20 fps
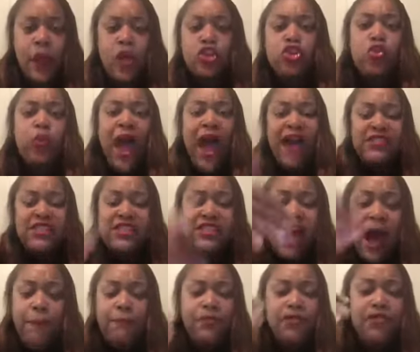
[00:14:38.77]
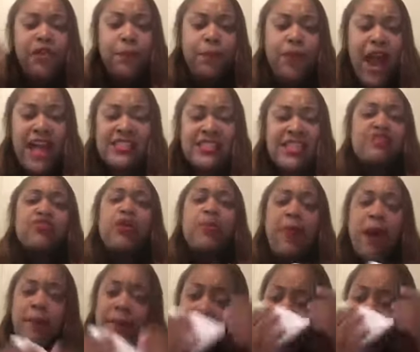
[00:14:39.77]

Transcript: You have stopped the process. Remember,